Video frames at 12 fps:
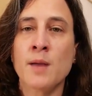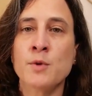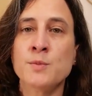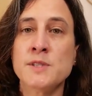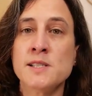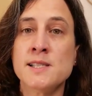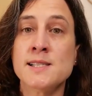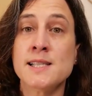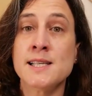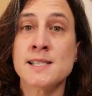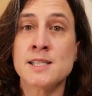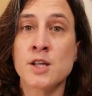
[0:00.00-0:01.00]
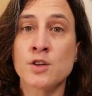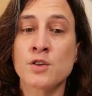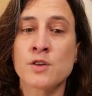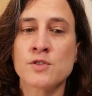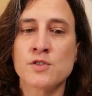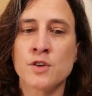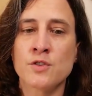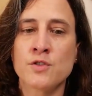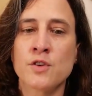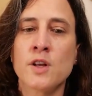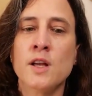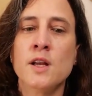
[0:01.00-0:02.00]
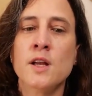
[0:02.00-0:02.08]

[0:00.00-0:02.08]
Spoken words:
Hemoptysis is not constant.